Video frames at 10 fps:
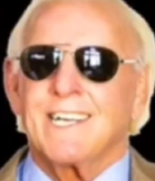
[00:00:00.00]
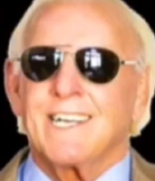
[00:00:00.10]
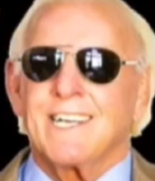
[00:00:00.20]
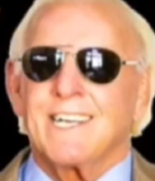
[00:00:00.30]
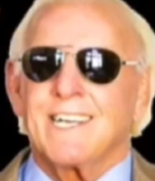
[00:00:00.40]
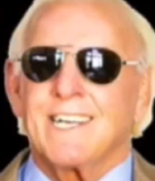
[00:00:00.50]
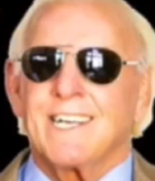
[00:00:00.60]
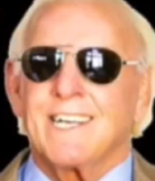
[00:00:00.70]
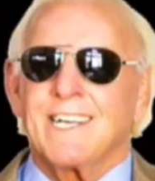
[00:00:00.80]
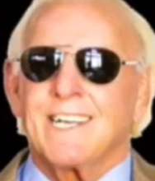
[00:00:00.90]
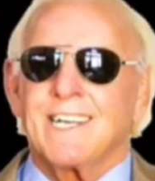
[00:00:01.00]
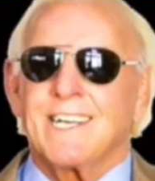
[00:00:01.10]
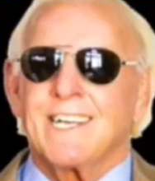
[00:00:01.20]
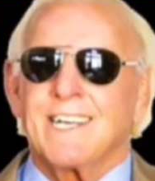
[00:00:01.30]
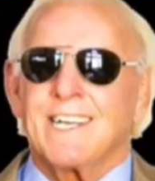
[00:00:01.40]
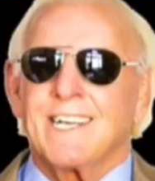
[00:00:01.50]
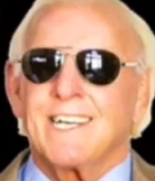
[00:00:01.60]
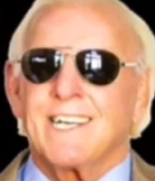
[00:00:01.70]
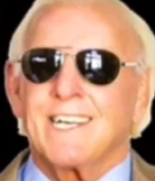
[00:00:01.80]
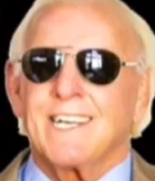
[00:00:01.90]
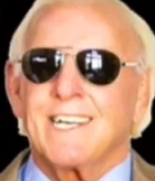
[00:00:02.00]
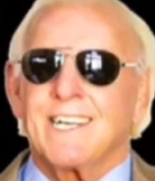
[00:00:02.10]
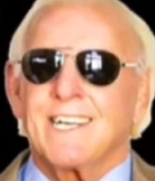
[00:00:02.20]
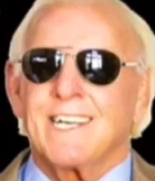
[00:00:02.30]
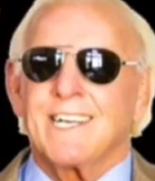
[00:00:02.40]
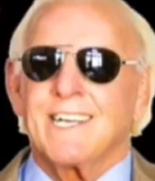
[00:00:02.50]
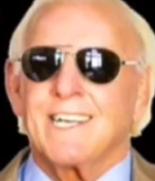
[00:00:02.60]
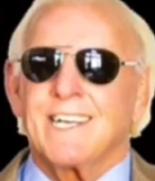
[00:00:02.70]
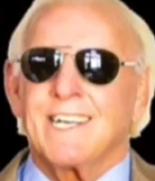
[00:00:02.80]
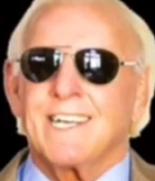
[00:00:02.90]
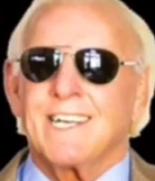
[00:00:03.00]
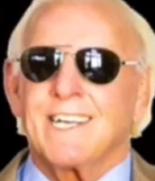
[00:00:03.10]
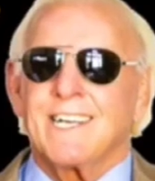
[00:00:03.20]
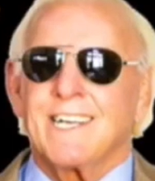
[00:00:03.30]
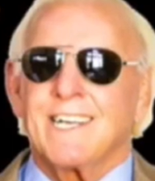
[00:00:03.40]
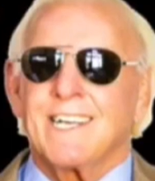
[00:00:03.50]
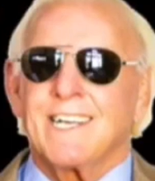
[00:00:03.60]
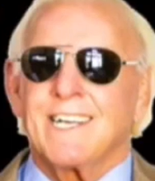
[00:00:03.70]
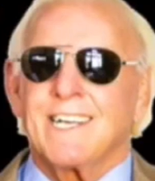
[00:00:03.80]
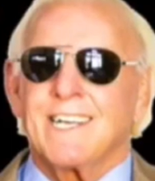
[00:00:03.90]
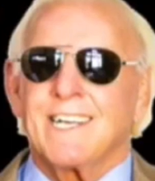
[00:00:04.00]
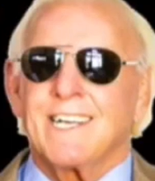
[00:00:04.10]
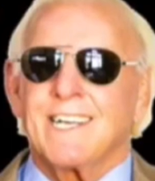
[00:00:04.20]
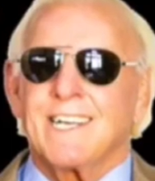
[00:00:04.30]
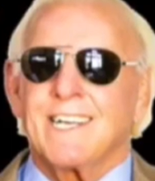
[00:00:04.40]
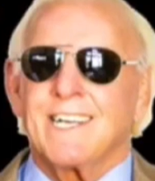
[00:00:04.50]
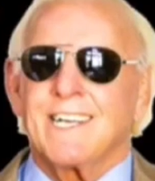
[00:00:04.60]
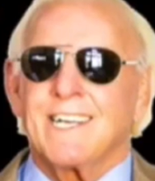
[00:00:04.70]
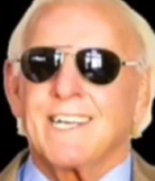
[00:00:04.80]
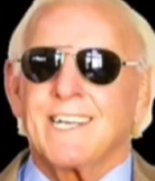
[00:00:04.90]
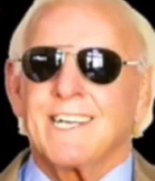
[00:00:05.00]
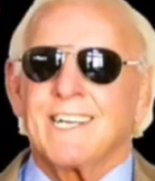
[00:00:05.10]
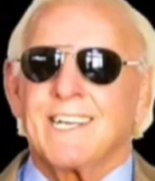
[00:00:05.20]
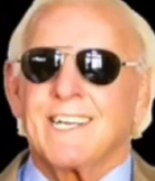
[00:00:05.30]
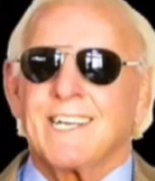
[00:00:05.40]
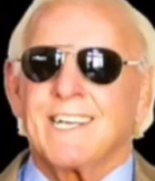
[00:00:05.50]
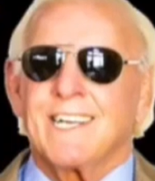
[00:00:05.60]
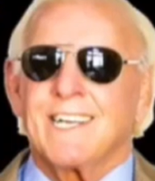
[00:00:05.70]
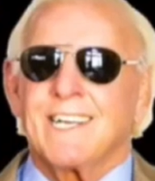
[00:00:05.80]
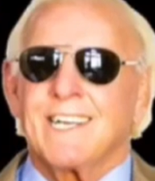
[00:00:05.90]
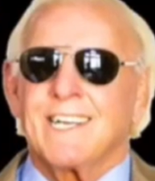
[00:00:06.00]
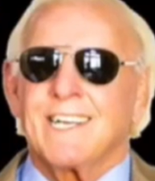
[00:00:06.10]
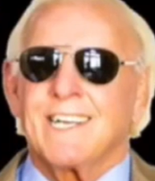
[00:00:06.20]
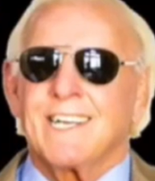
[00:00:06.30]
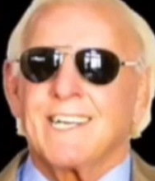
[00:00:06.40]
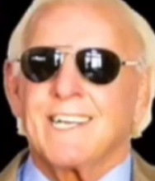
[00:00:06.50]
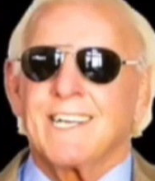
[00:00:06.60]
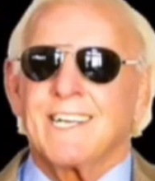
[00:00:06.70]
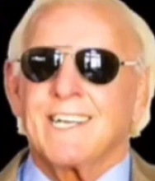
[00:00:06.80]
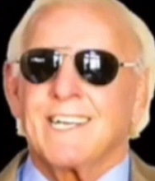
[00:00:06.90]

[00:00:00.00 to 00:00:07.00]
The person shown says nothing.